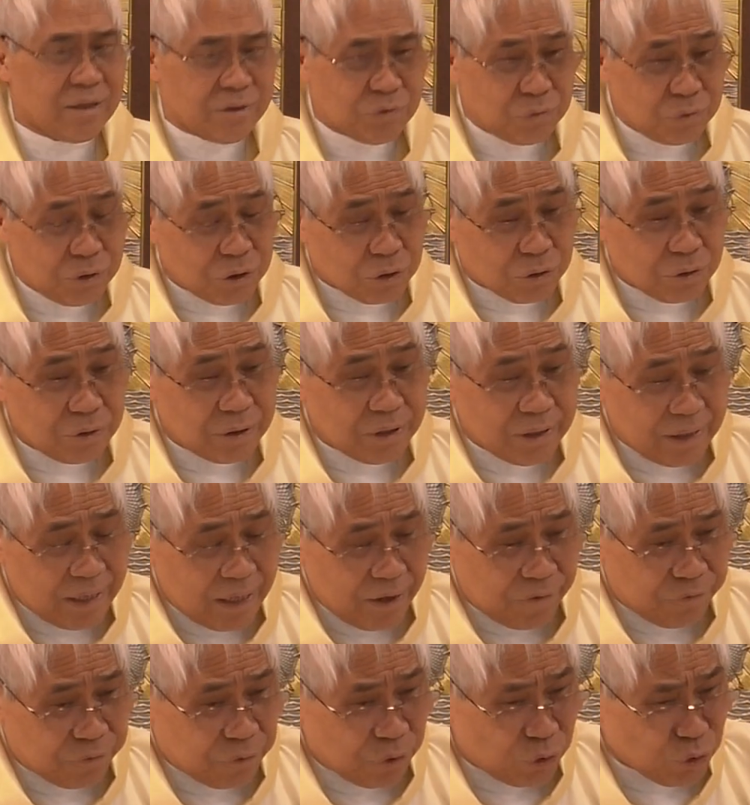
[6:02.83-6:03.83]
We should
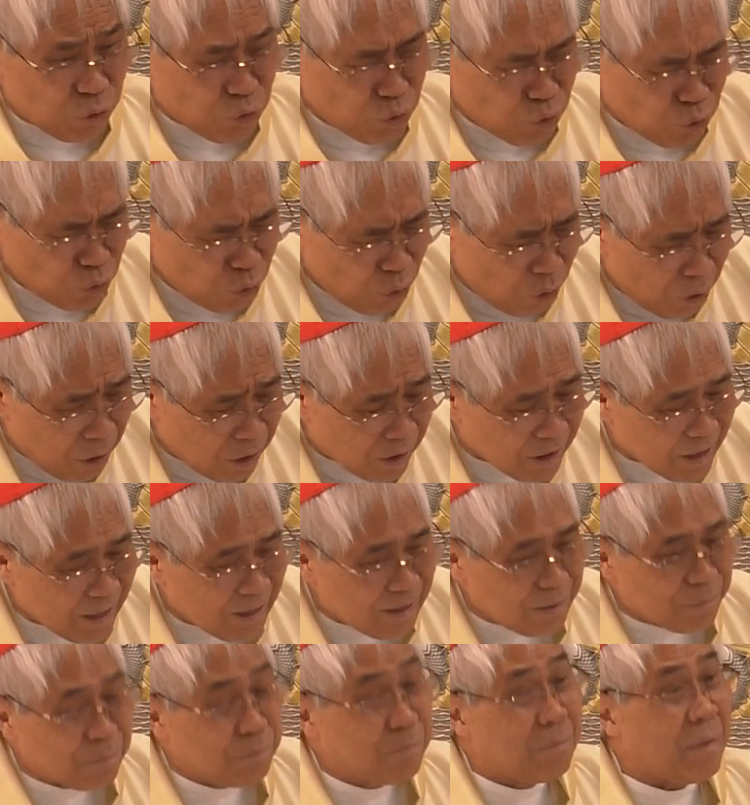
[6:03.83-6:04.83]
therefore not
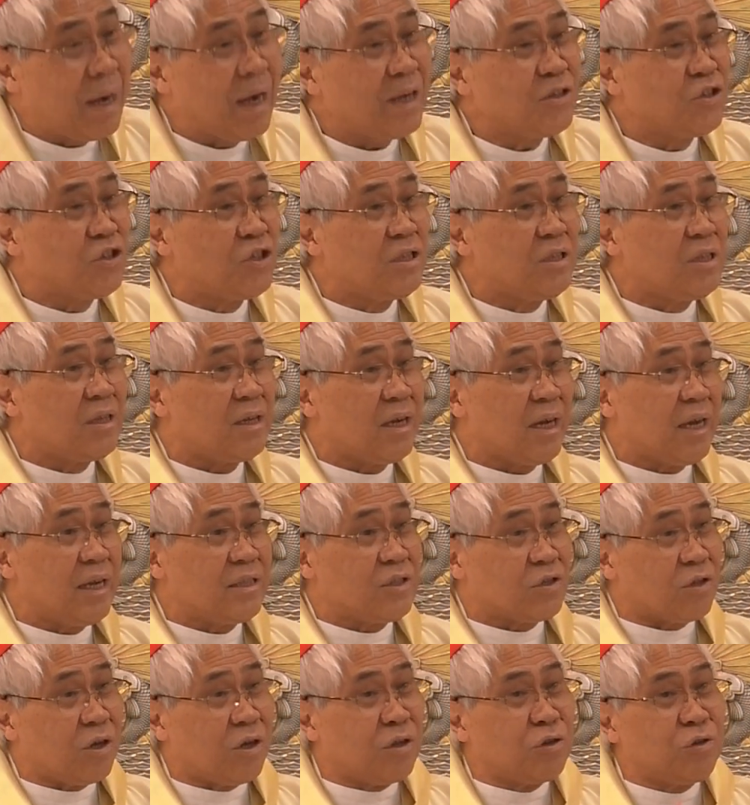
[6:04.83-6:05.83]

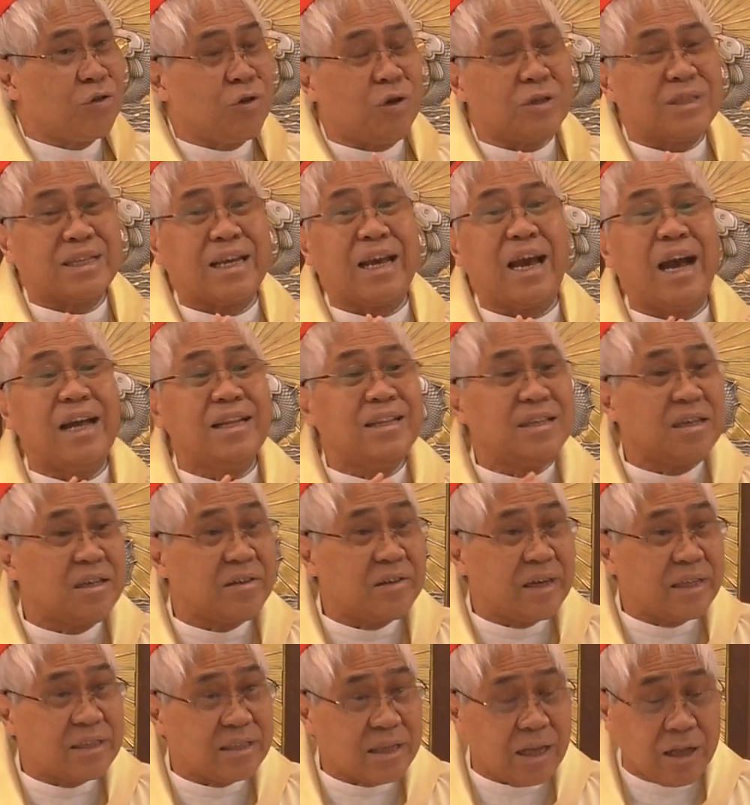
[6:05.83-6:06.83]
marginalize or not
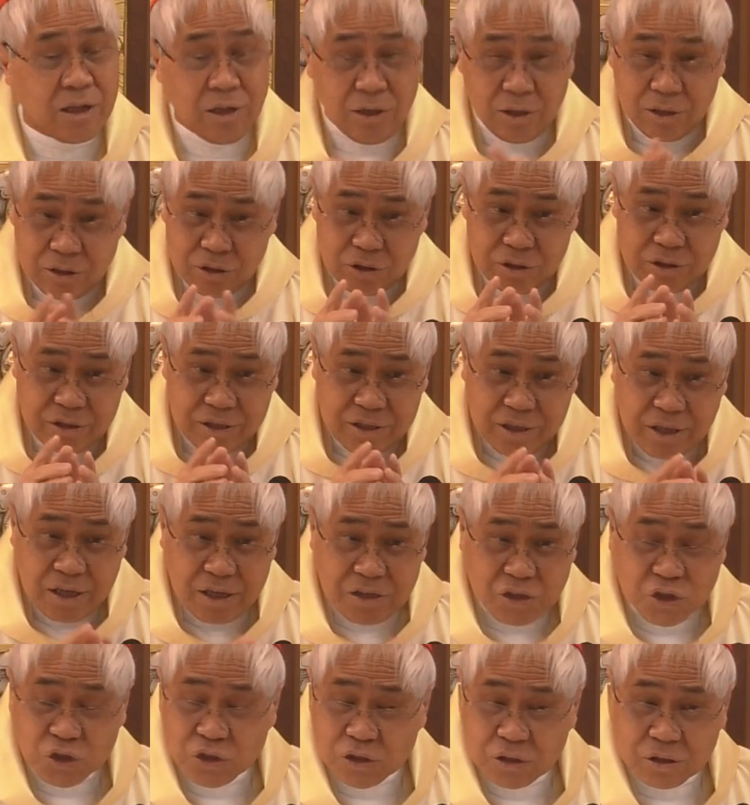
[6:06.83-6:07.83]
categorize that
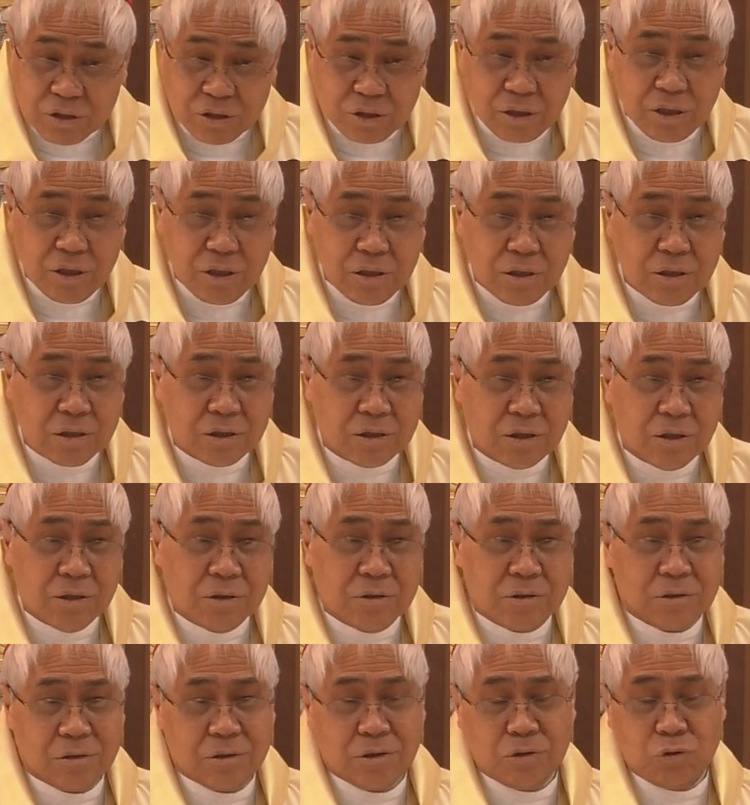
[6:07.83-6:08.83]
this sin,
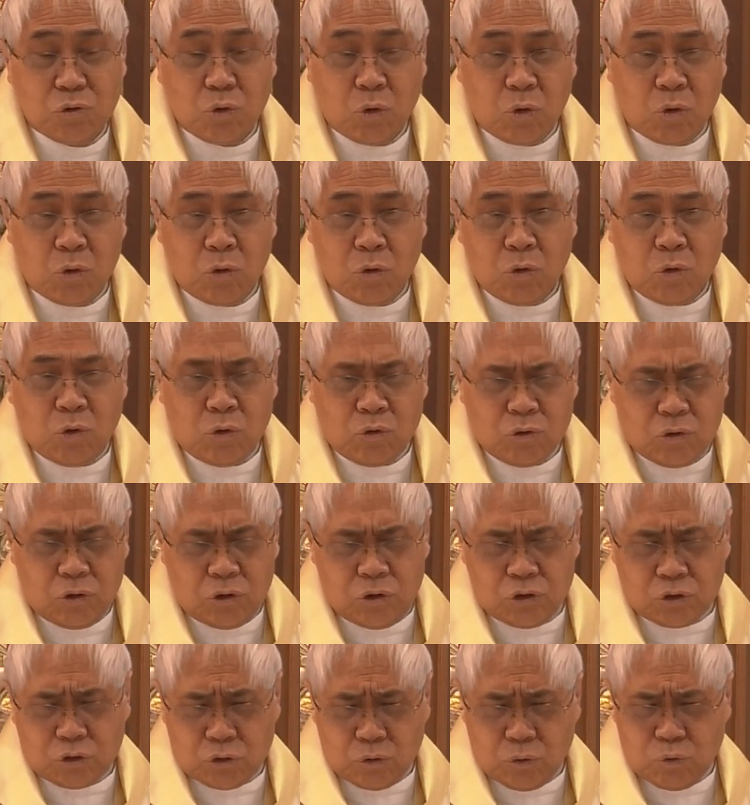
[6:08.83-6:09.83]

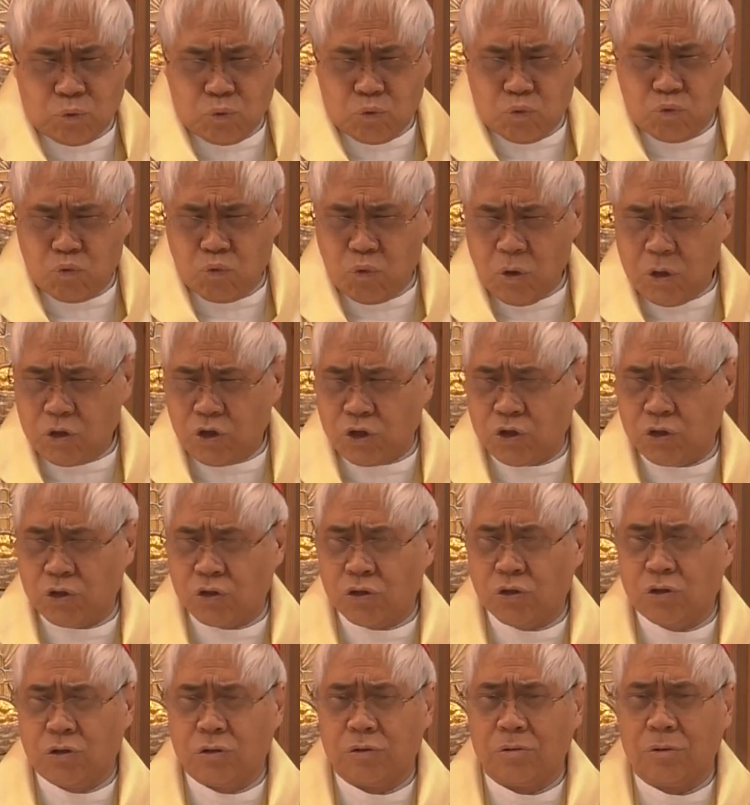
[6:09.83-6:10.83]
is the
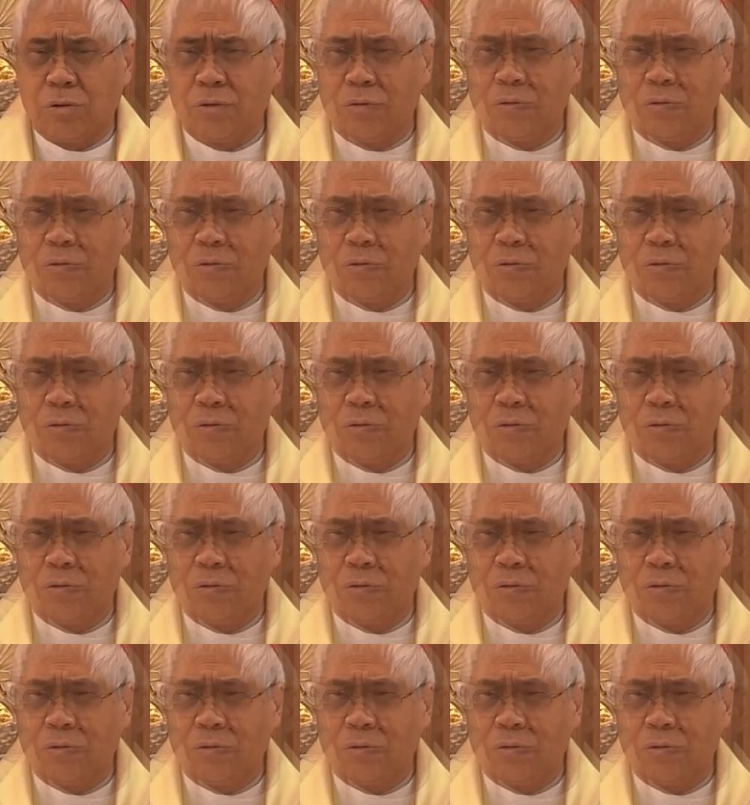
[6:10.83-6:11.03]
worst